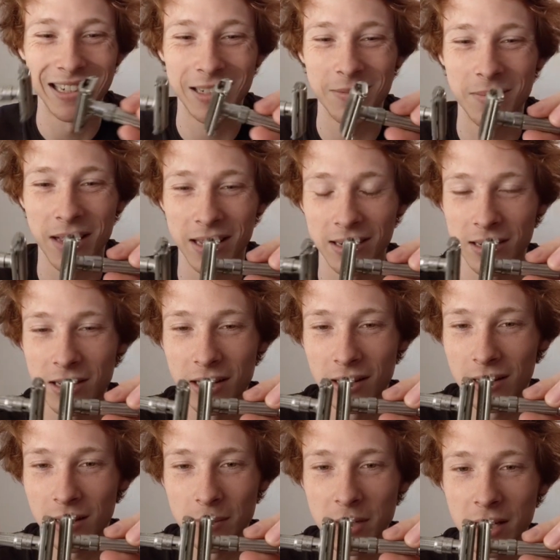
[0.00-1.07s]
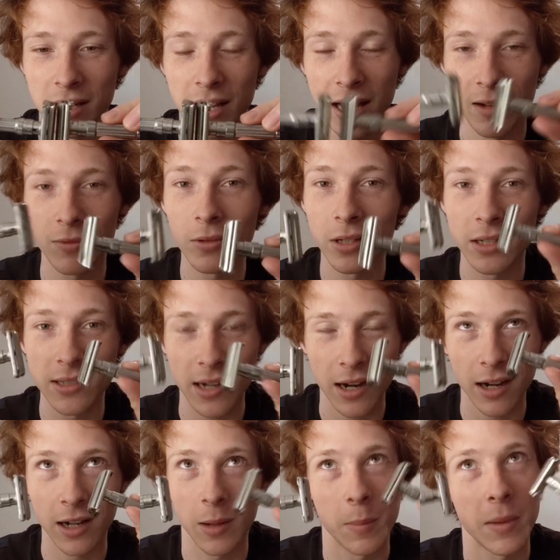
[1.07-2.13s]
um, and I mean, every
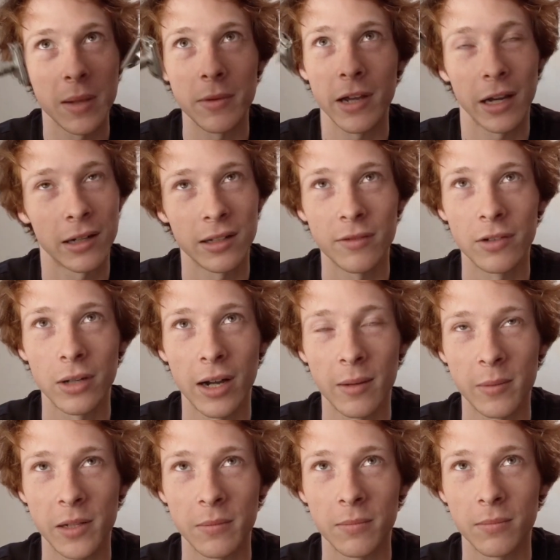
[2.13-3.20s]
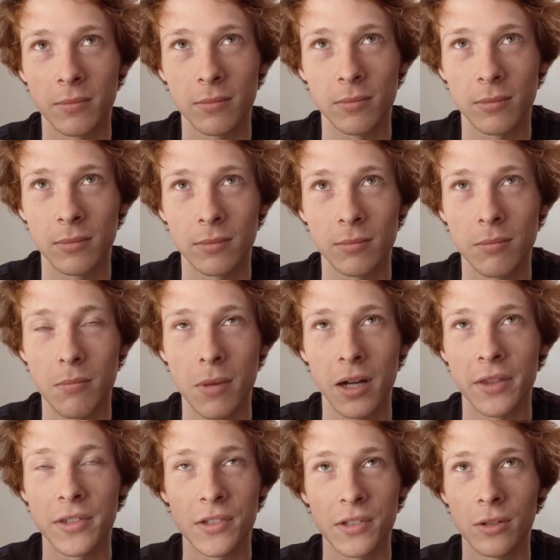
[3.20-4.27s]
time, maybe I don't even know how many
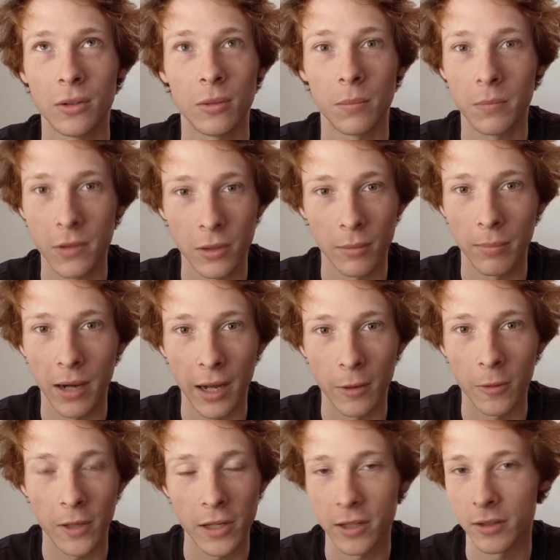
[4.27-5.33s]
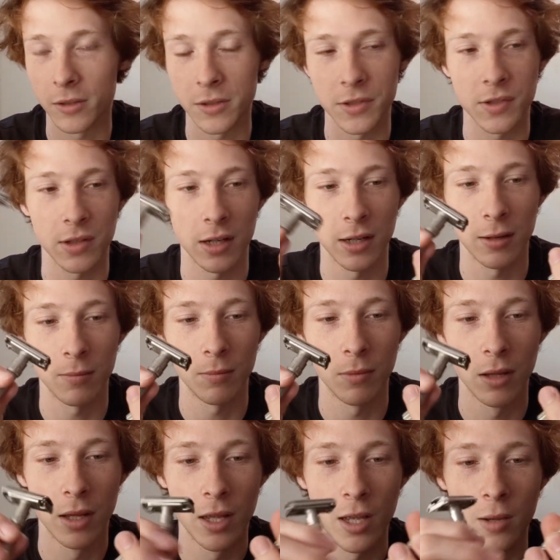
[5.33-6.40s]
months you'll you'll buy one of those, um,
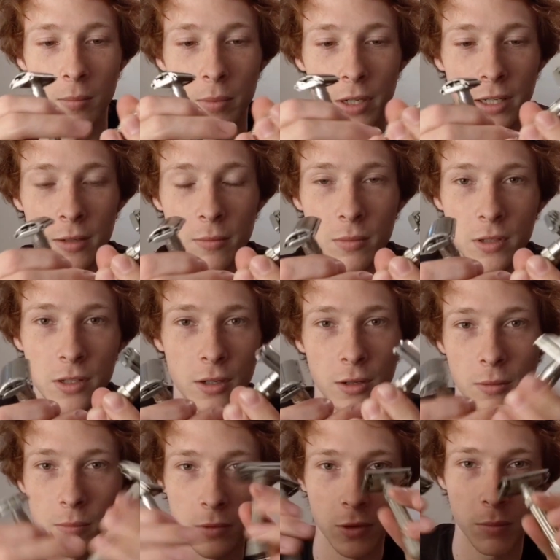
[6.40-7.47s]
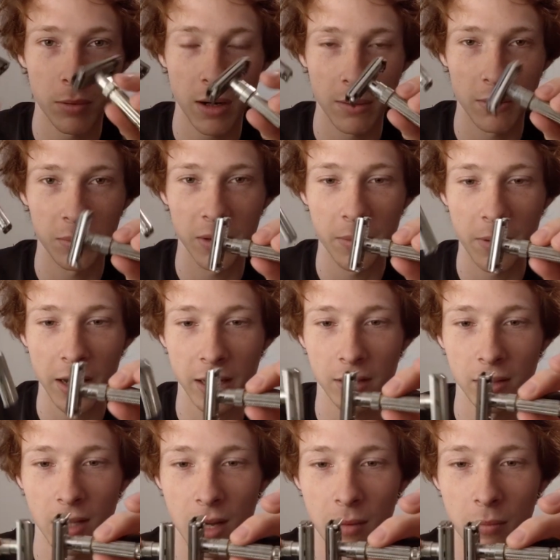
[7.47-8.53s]
but you know, you're probably paying
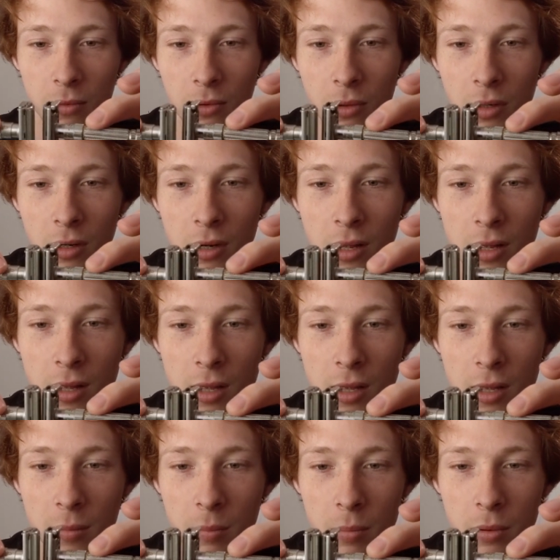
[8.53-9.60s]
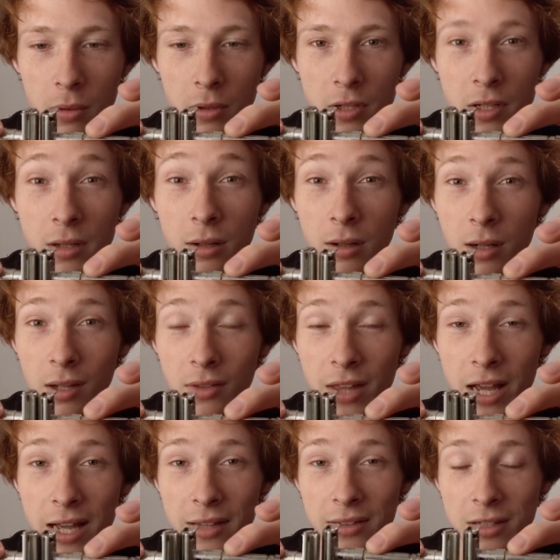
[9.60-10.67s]
a lot more per year on
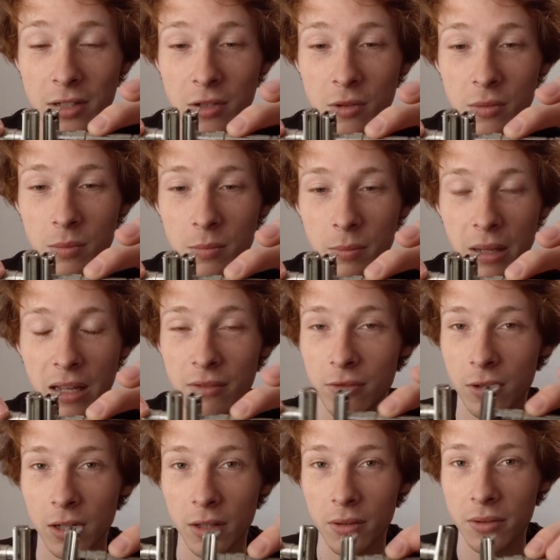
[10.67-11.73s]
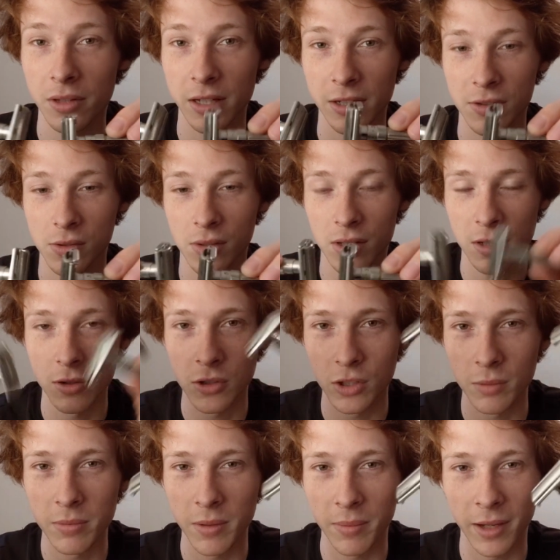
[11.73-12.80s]
that than you pay for other things or than you
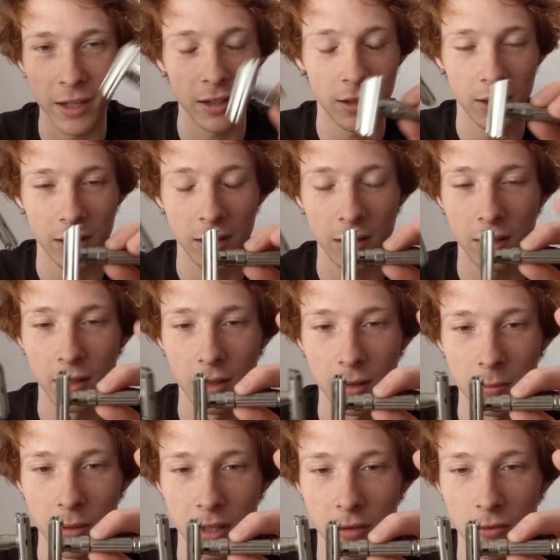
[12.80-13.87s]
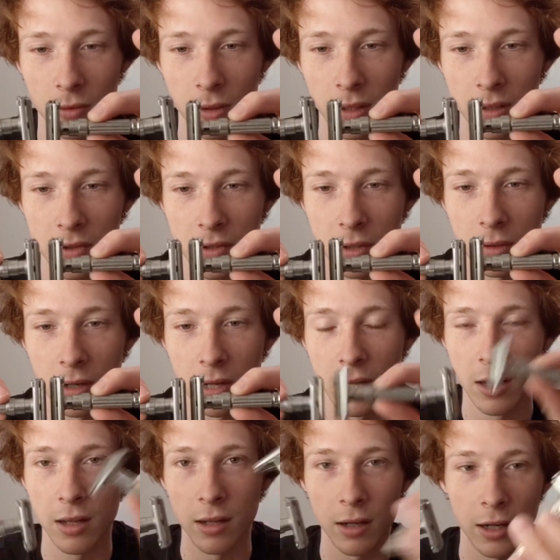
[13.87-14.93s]
should be paying on it, paying for it. So
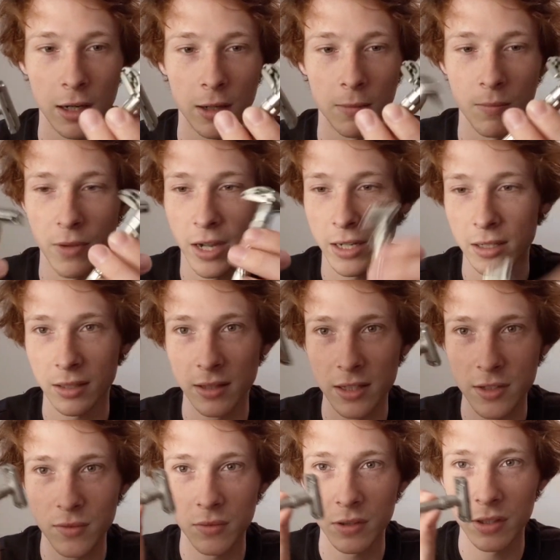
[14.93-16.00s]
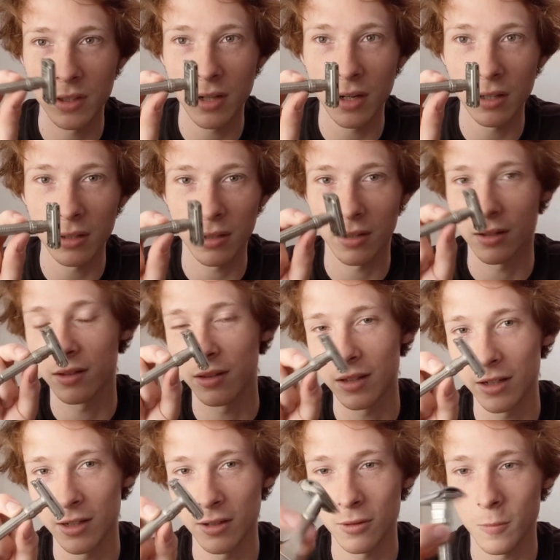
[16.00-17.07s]
um, I got this for a dollar.
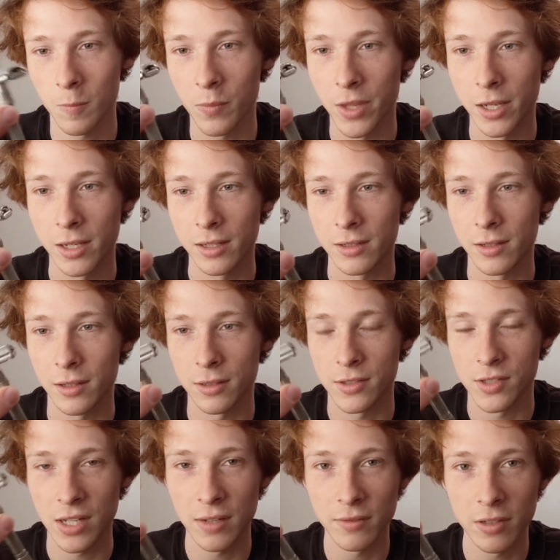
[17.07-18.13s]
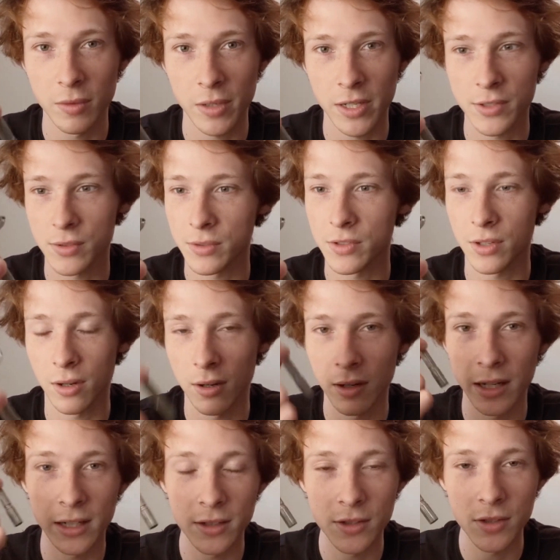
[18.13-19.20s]
You know, safety razors
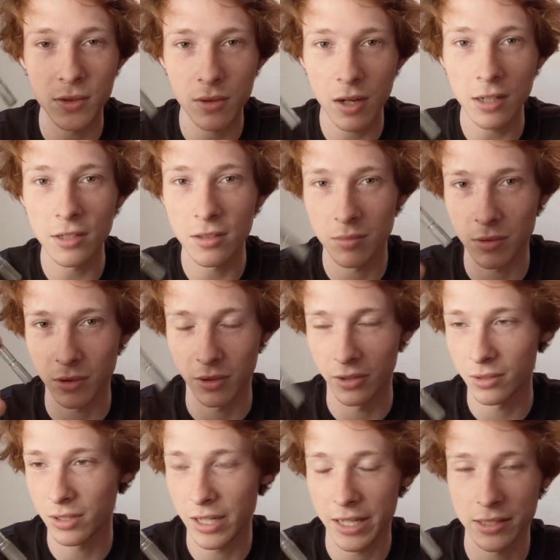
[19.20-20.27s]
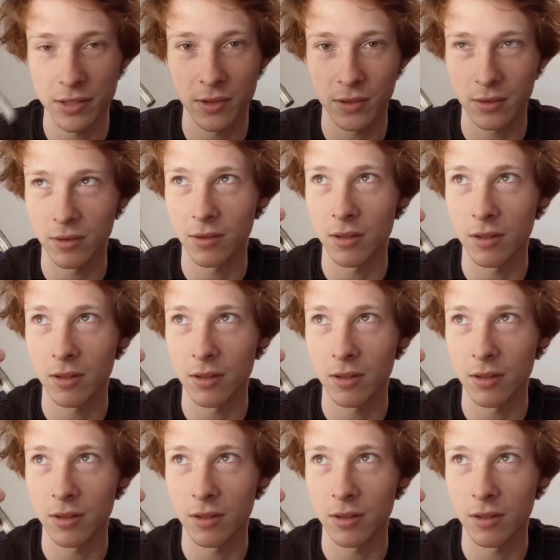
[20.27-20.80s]
are indestructible. They'll last